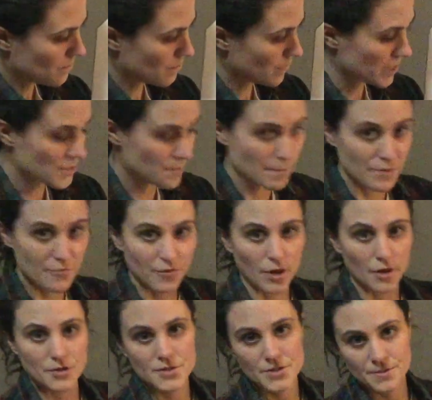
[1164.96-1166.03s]
must be
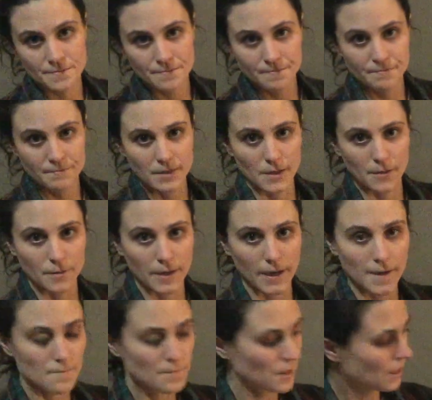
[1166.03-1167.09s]
false,
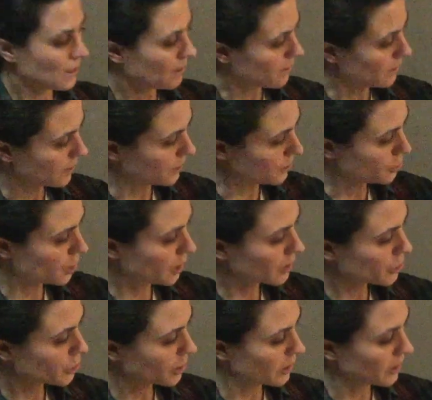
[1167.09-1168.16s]
okay? The
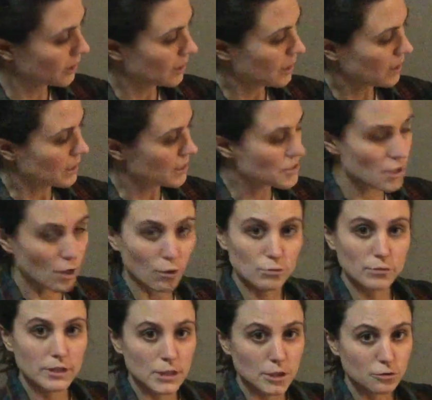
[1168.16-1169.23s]
conjunction is
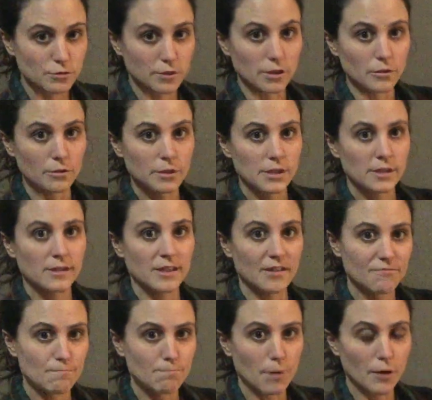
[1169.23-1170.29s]
only true
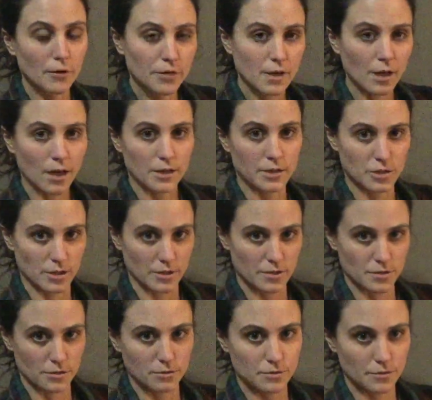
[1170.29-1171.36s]
if both
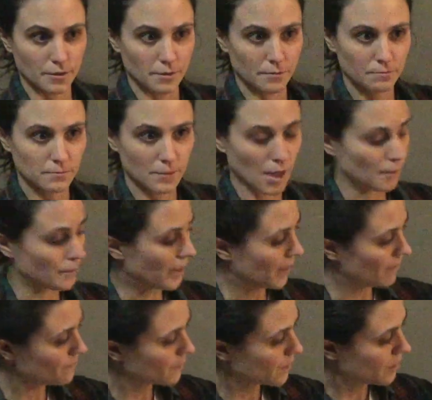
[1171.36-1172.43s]
conjuncts are true, all
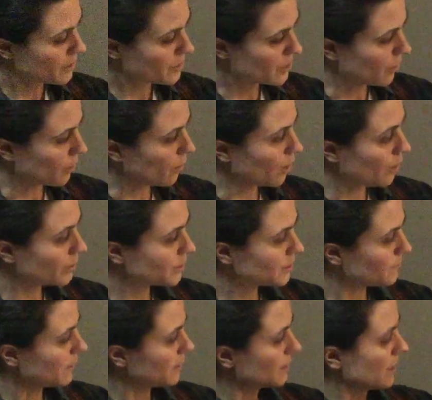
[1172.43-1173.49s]
right? So
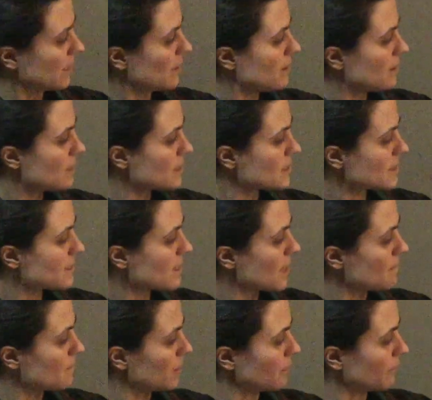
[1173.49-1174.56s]
ultimately, this
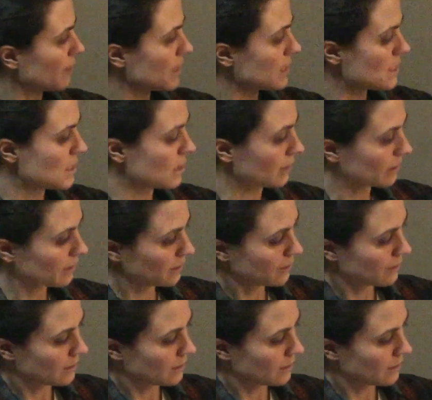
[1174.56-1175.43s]
statement right here